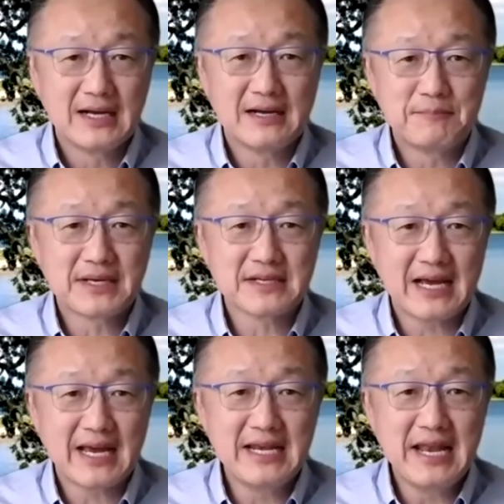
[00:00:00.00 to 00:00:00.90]
because
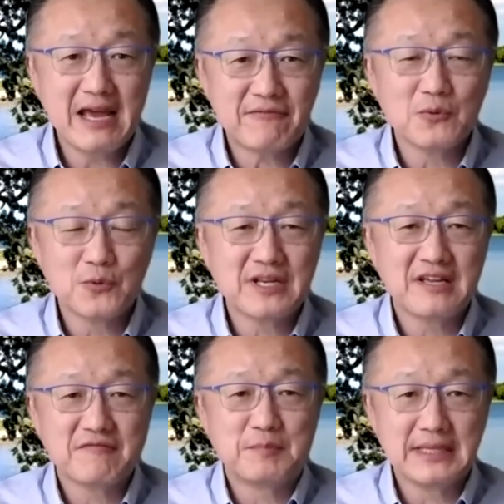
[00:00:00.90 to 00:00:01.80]
I never would
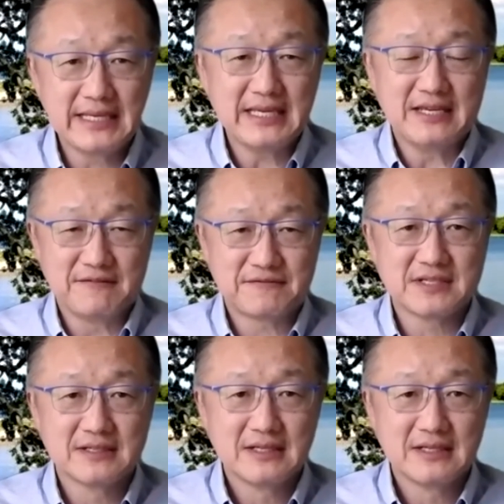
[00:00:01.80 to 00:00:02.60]
have believed